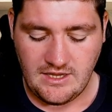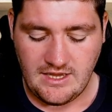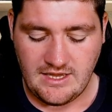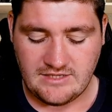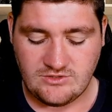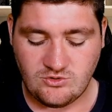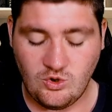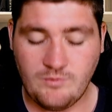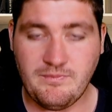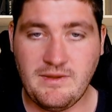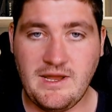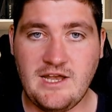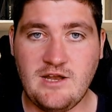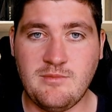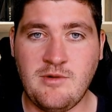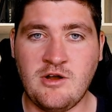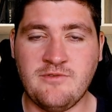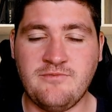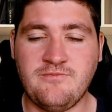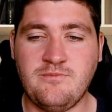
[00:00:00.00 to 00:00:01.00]
saw
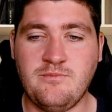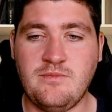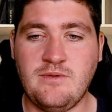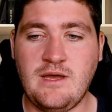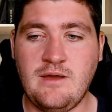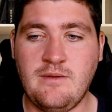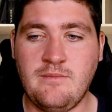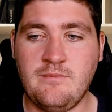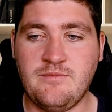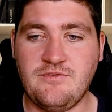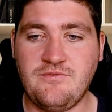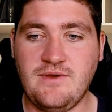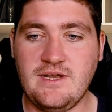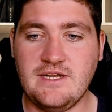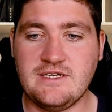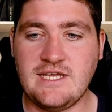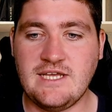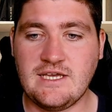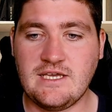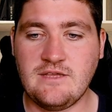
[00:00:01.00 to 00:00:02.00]
Benedict um,
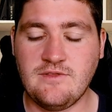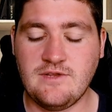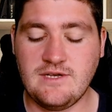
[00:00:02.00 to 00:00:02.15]
taking the